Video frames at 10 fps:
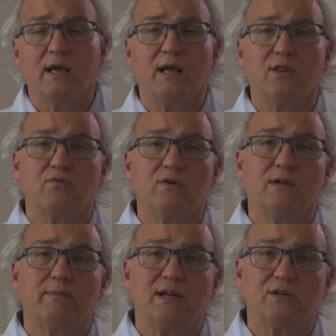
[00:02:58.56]
and
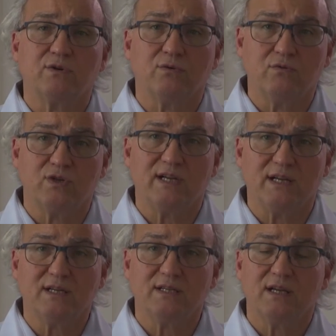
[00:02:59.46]
three-dimensional
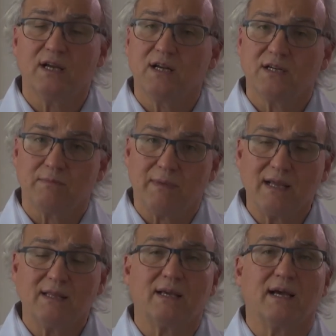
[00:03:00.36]
jigs to
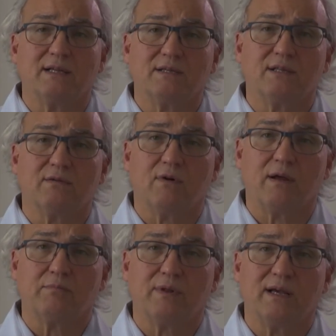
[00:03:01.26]
make the cuts in the right
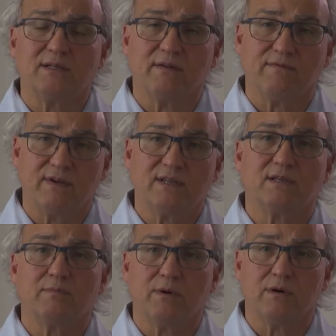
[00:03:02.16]
place and fix
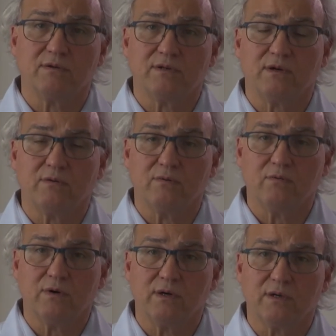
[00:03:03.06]
the bones so it
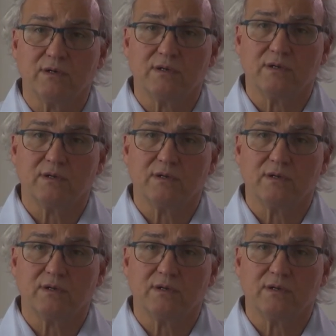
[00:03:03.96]
works.